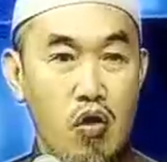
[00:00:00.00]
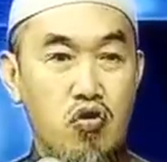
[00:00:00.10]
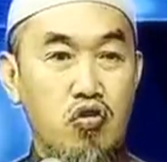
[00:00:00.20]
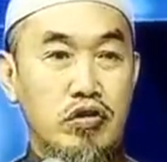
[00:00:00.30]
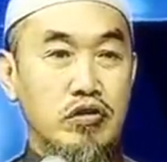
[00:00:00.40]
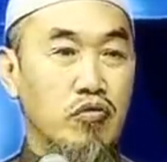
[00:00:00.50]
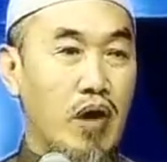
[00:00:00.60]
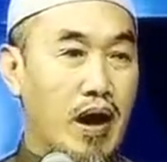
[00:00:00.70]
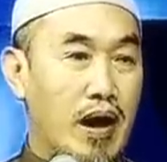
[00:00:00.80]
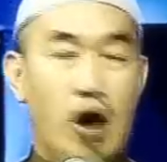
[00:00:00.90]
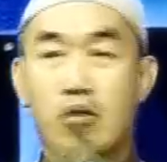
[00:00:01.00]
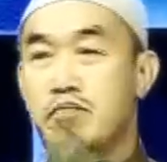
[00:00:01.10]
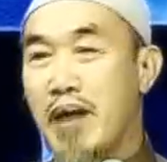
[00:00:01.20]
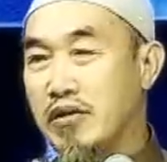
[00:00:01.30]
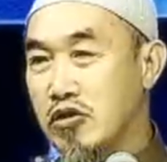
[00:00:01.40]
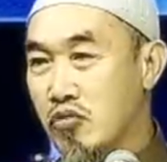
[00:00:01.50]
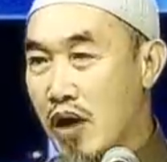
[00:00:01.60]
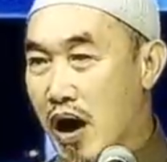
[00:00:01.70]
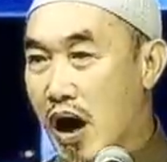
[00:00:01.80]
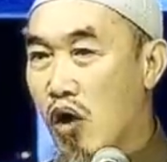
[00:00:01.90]
How good you are, how bad
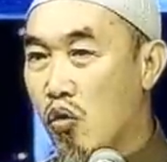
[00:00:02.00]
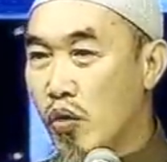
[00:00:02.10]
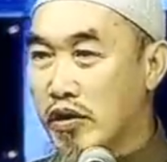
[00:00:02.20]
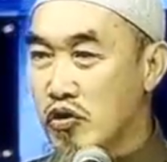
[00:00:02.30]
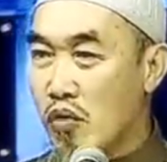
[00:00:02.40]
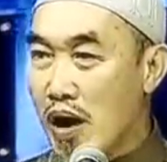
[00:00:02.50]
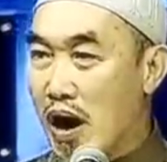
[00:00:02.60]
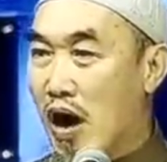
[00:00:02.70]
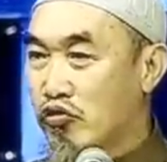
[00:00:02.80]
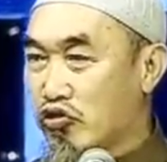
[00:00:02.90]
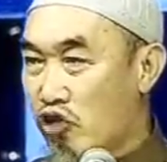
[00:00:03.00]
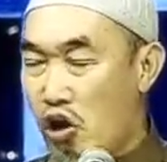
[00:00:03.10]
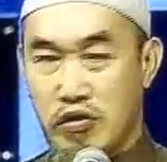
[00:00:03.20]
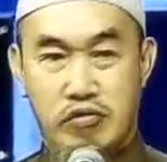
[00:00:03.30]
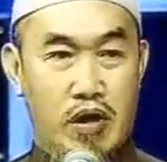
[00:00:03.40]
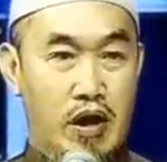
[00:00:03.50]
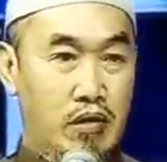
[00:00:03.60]
you are, how weak you are, how strong